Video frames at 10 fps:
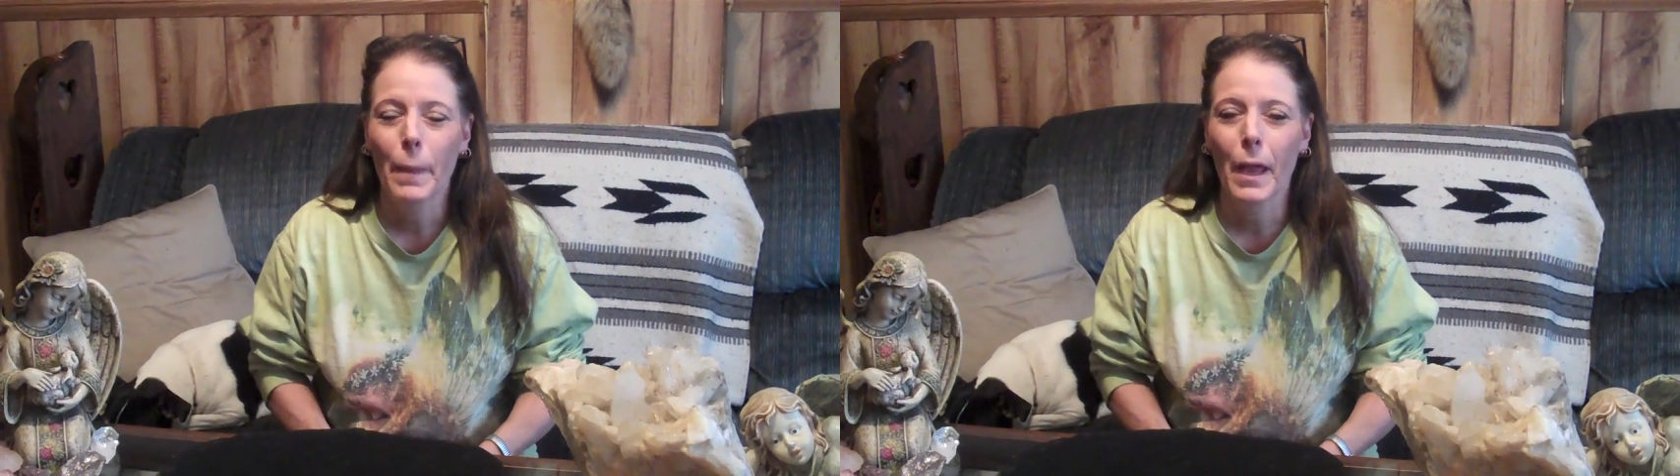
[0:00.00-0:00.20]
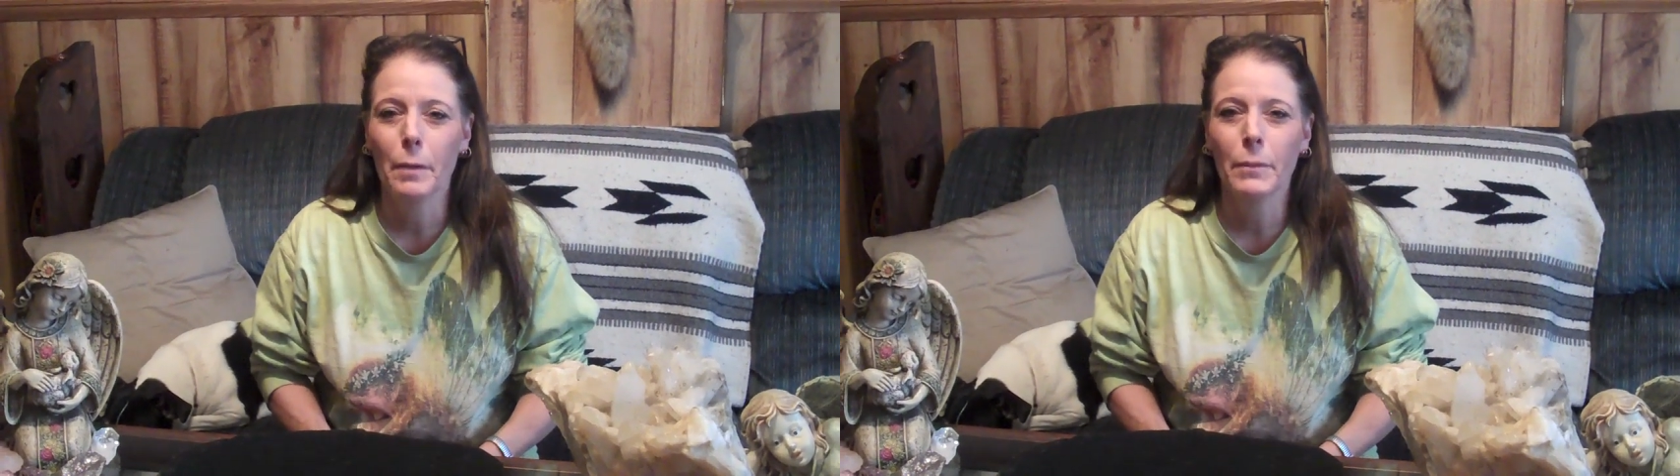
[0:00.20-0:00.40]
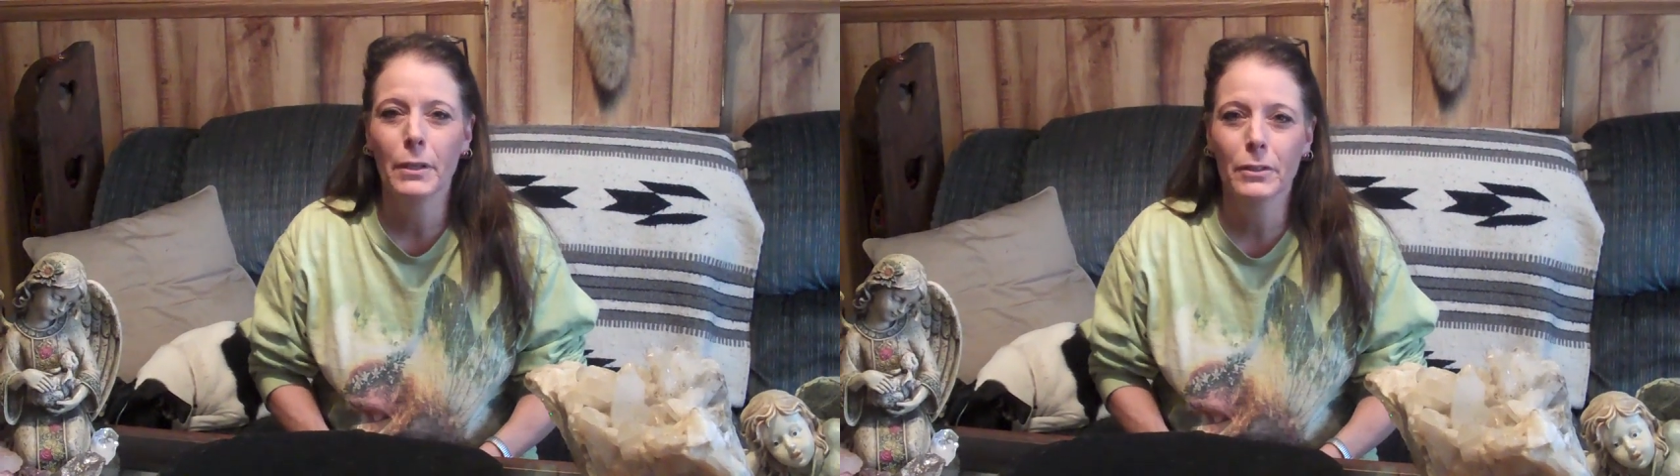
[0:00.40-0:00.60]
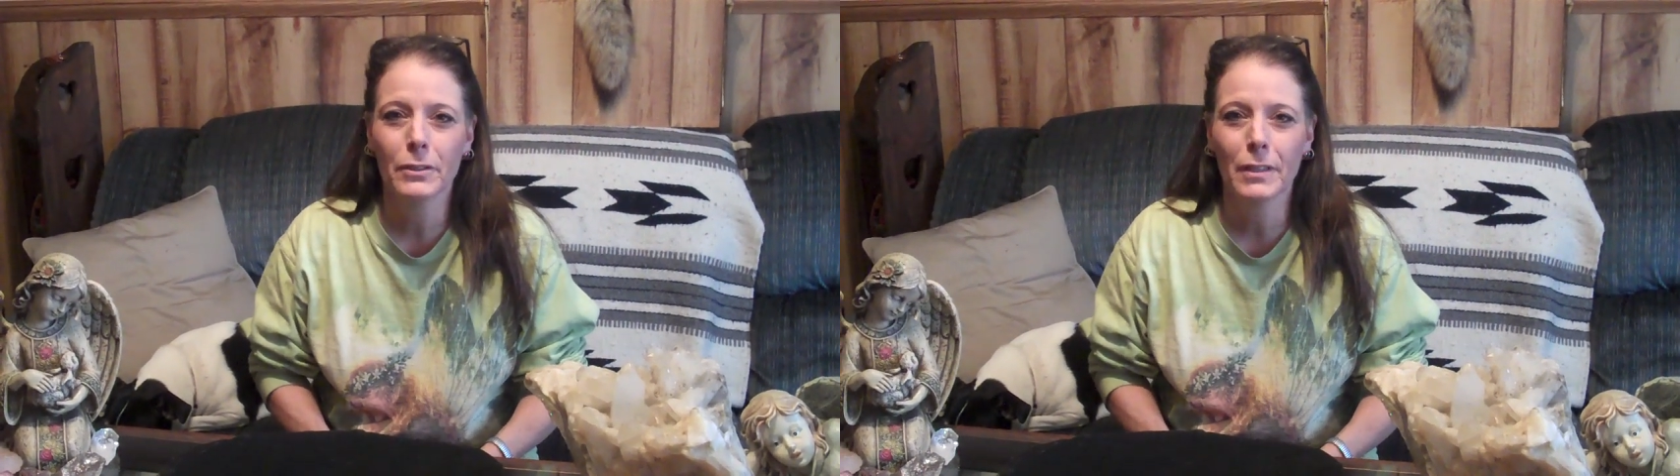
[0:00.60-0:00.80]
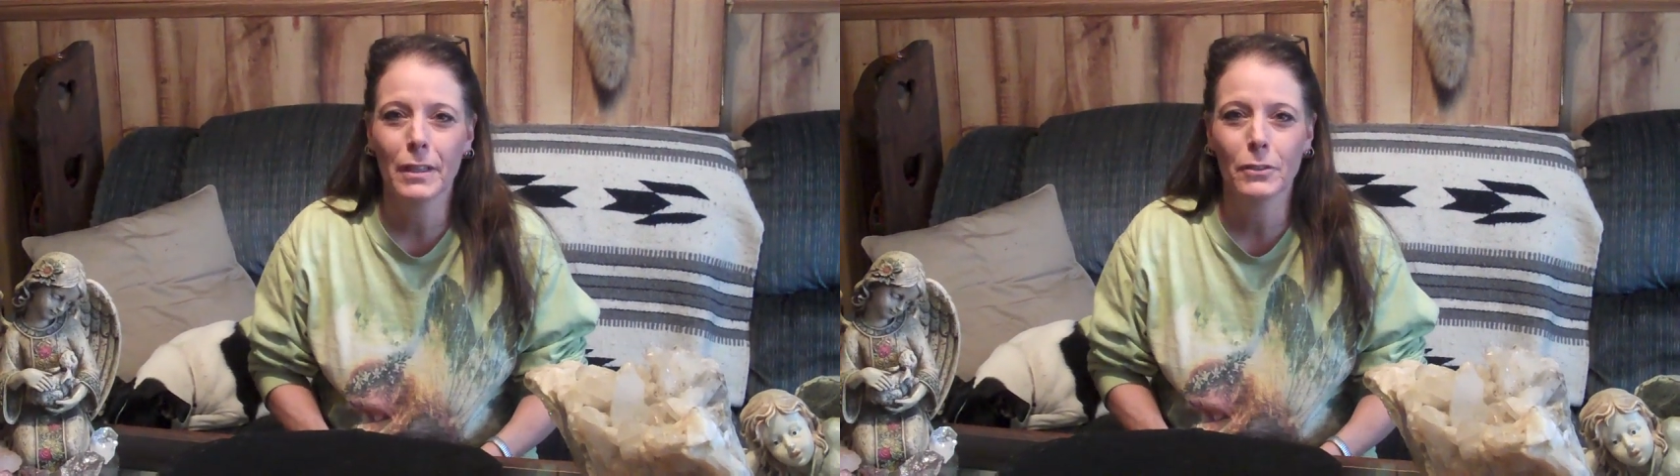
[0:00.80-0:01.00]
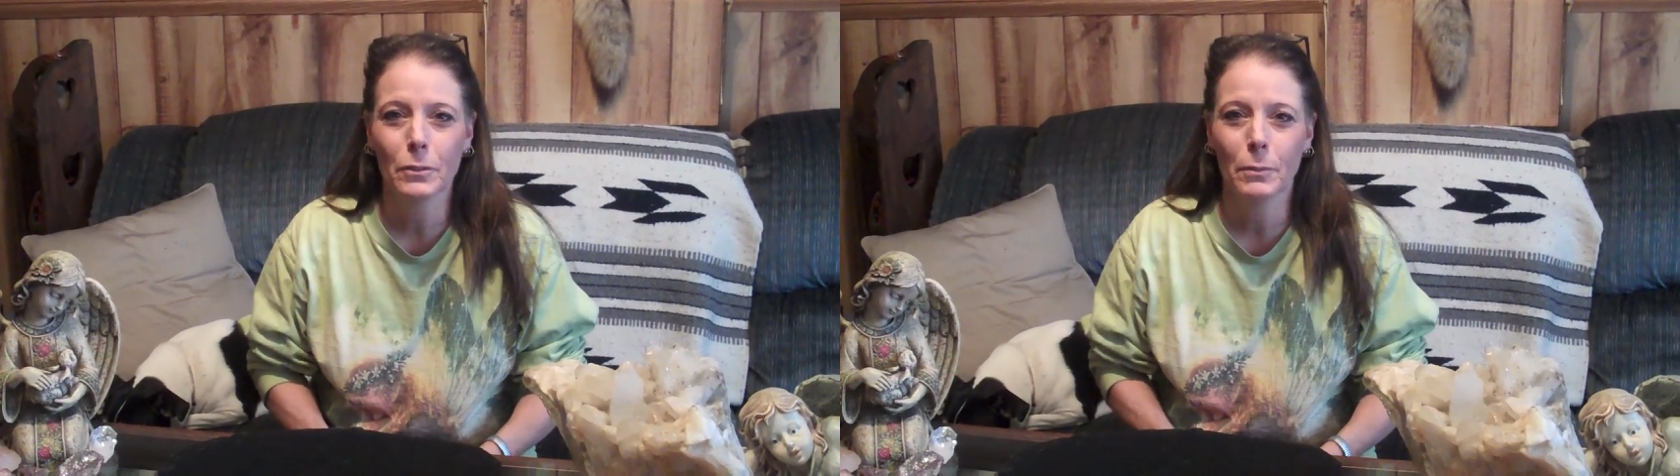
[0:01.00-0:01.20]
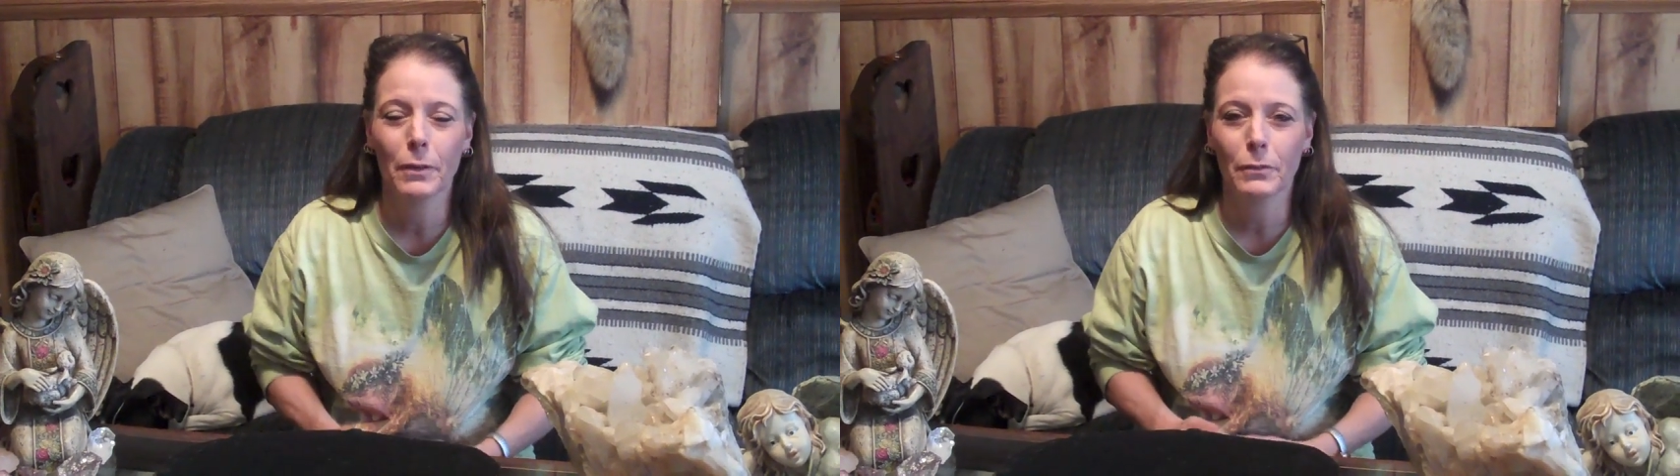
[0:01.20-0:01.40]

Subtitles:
I'm here today doing my